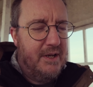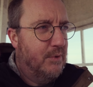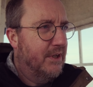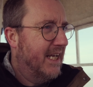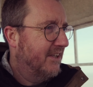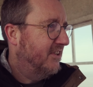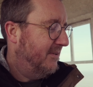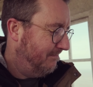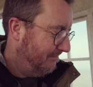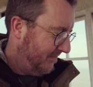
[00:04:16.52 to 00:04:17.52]
It worked that
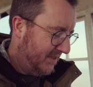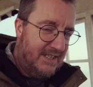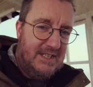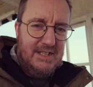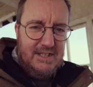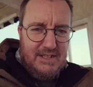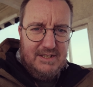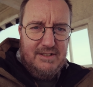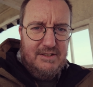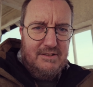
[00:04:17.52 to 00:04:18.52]
time.
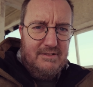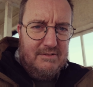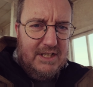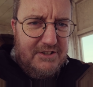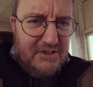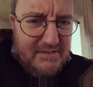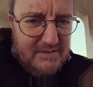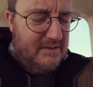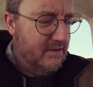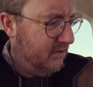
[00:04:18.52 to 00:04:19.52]
Right,
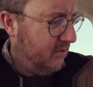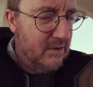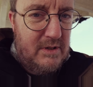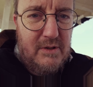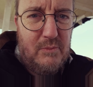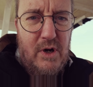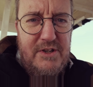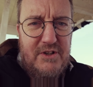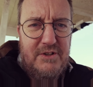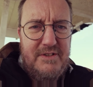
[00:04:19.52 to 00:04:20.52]
wind